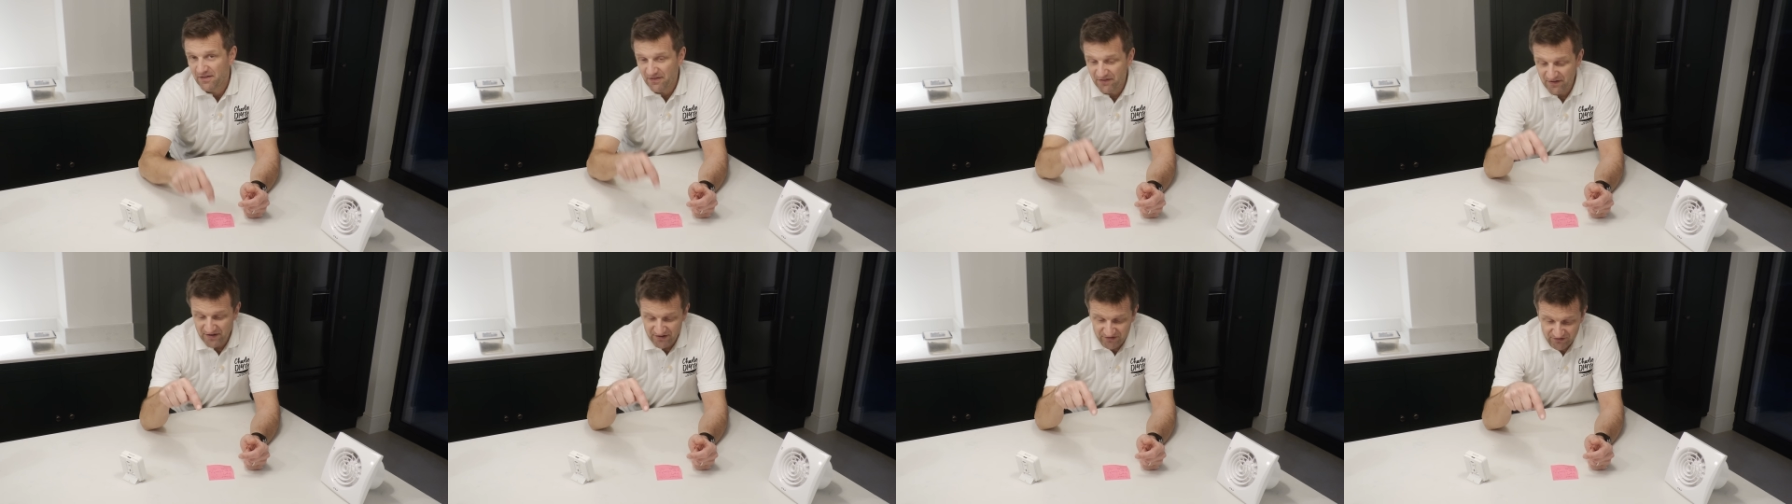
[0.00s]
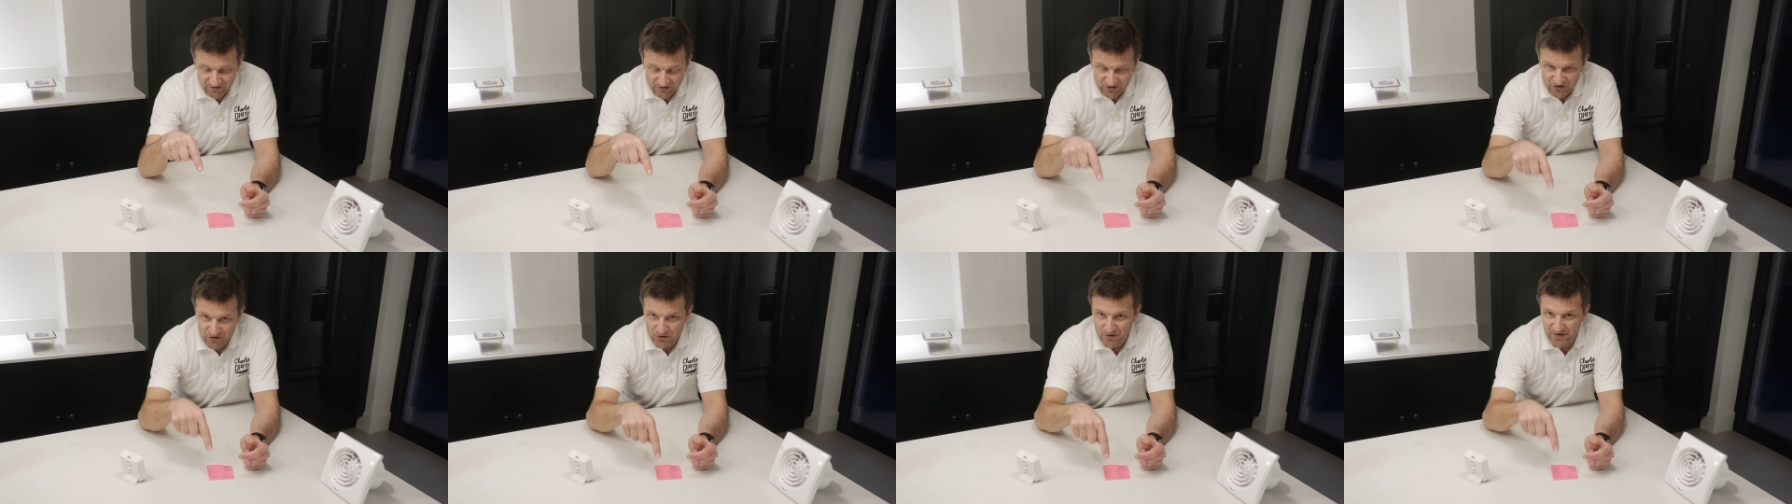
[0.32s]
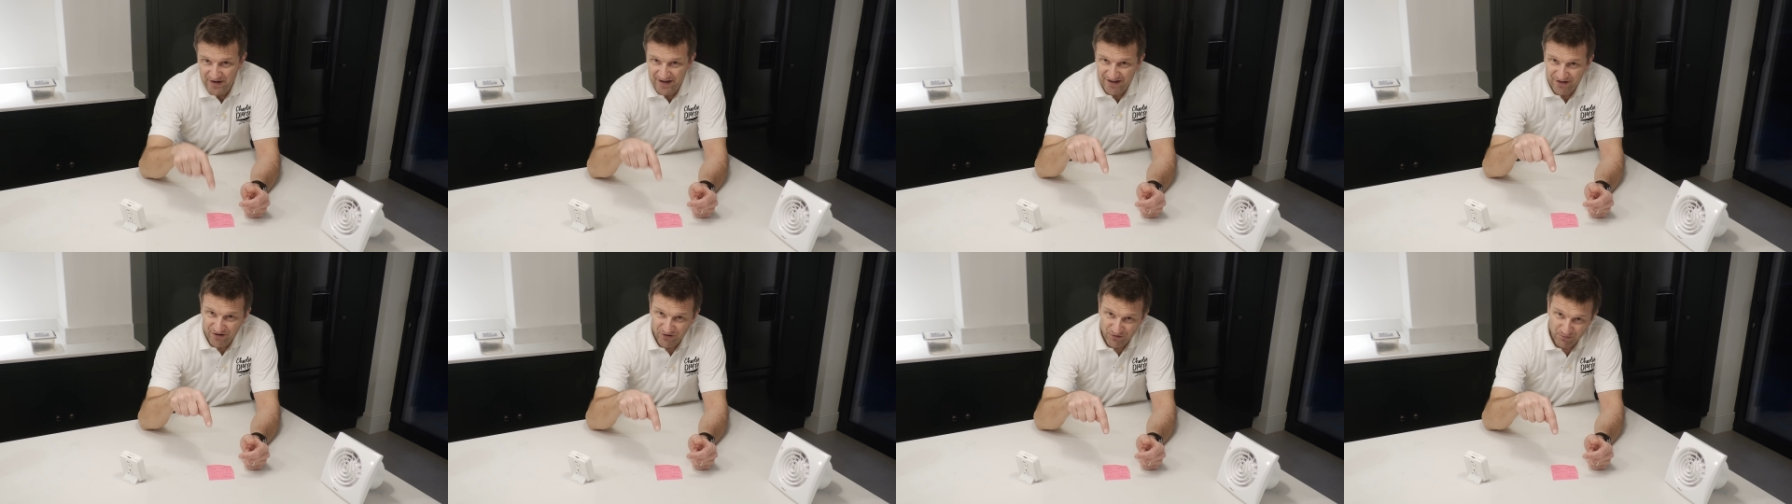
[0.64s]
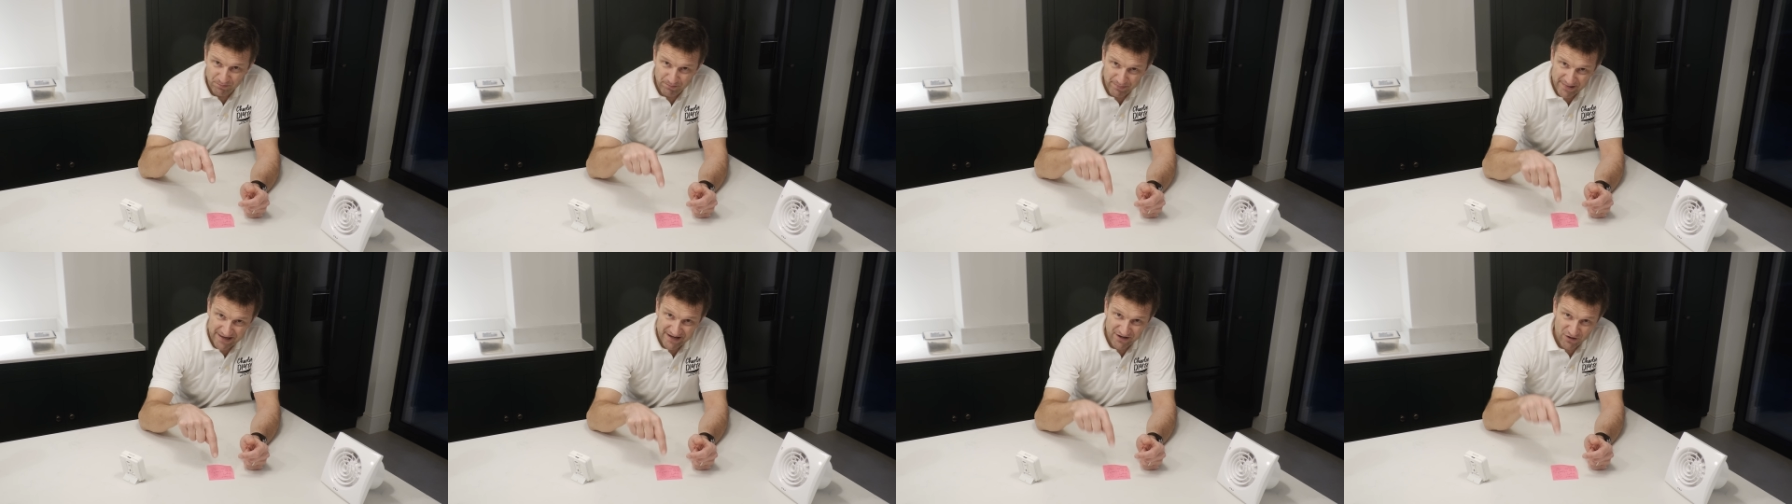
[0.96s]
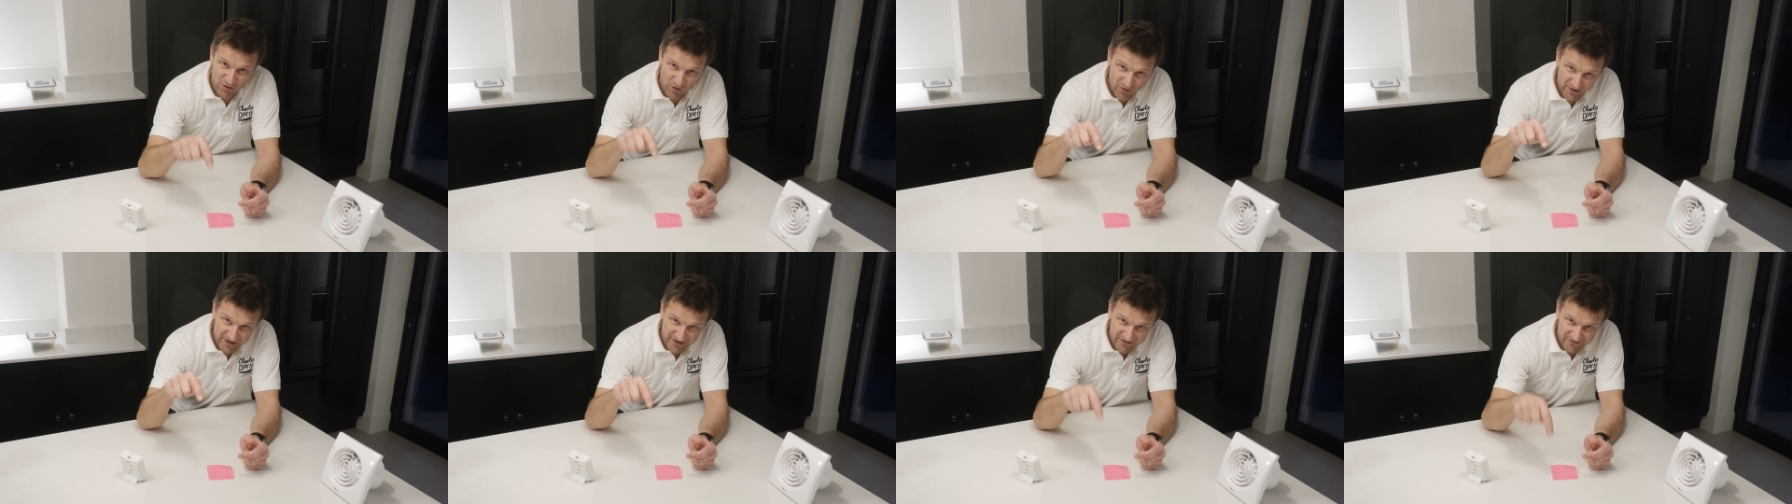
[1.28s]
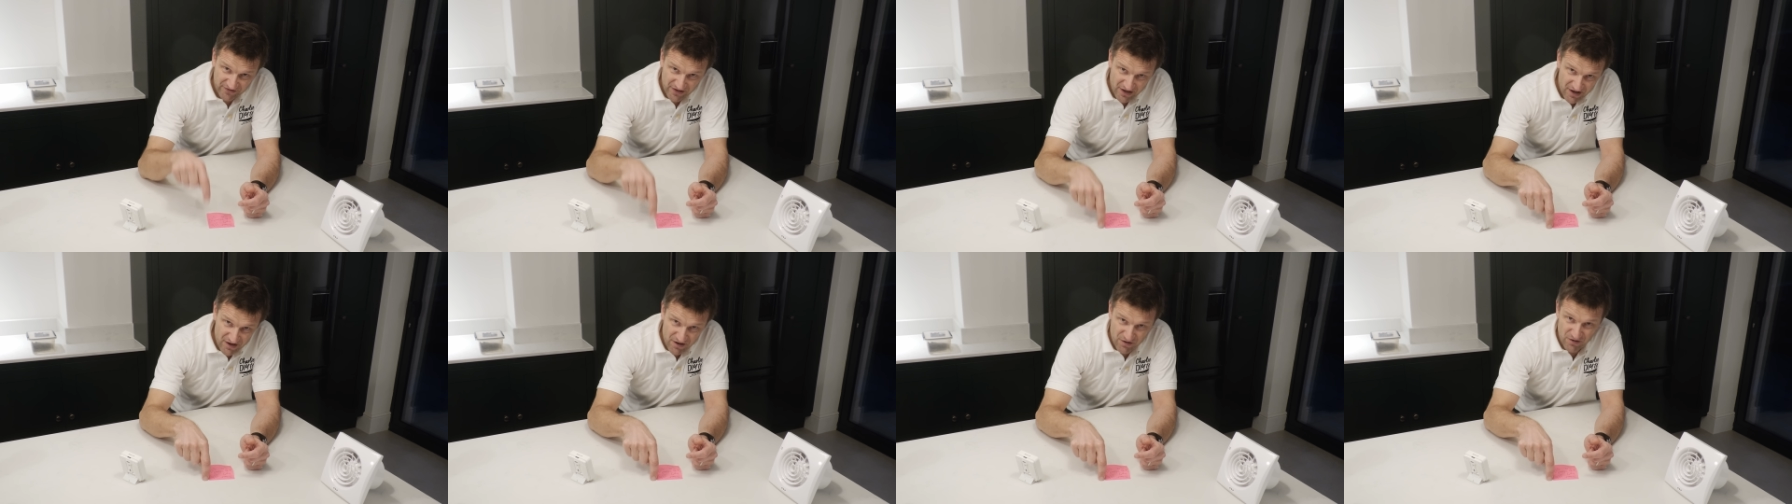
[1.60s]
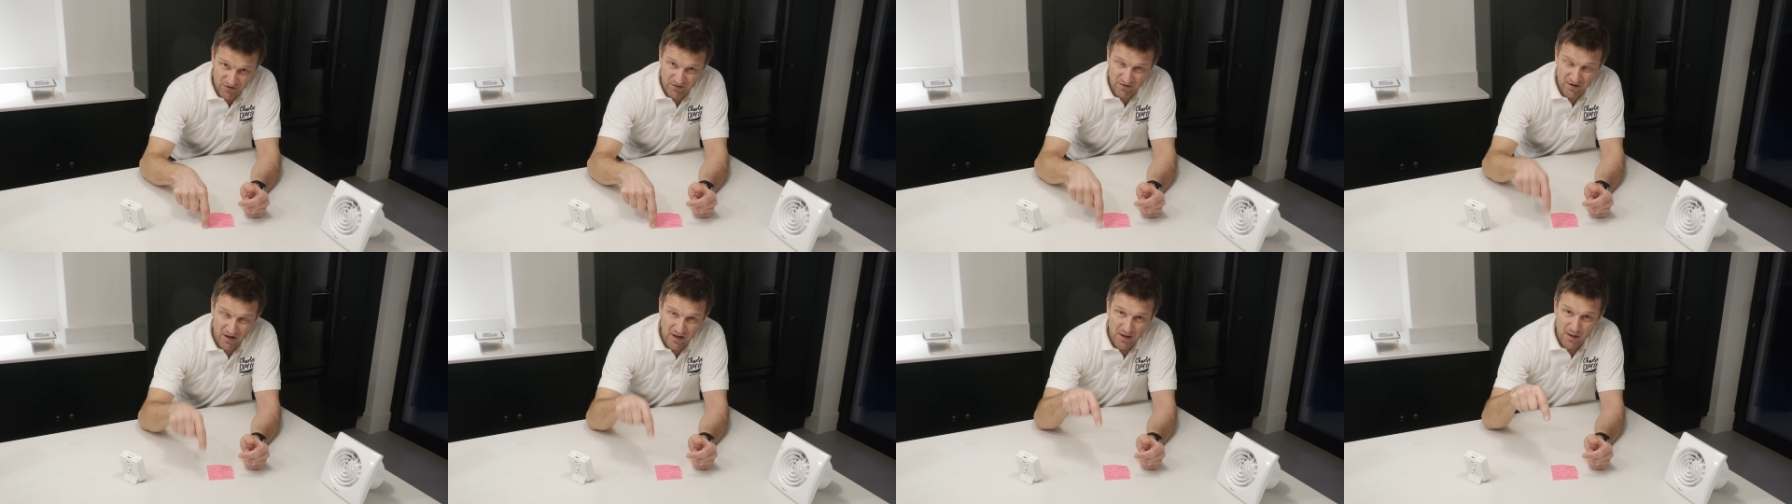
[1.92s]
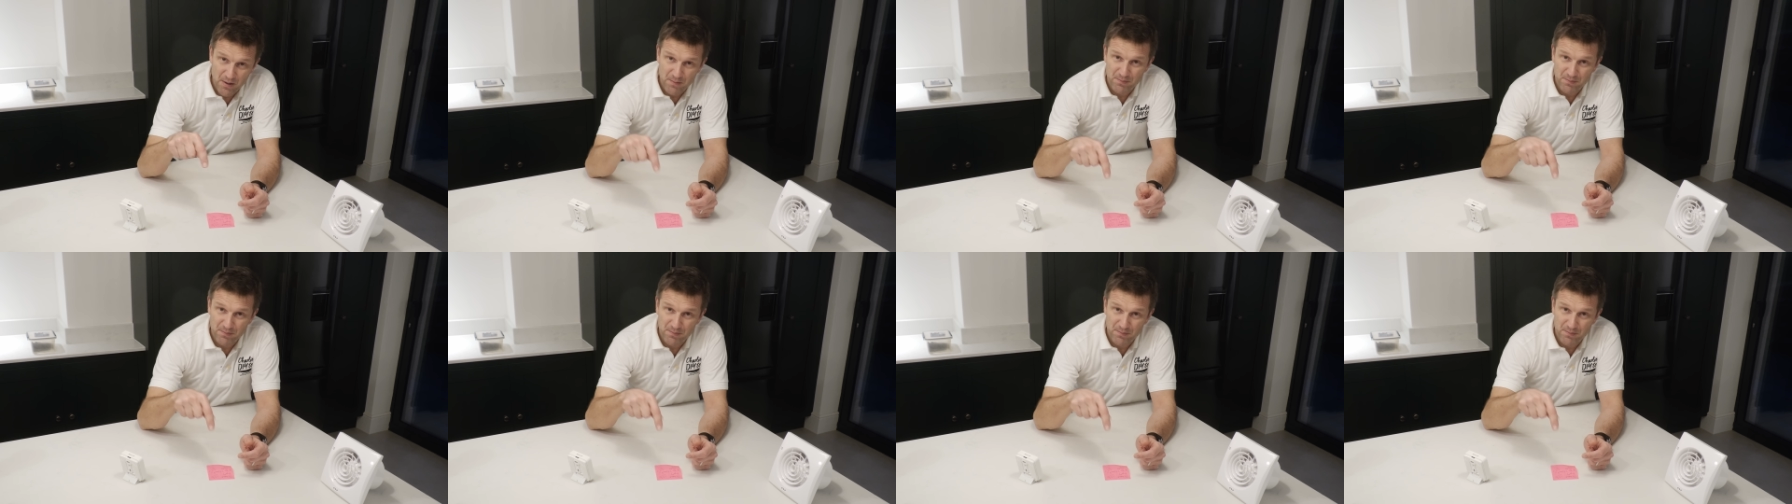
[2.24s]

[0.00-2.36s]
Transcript: this unit has been on its own,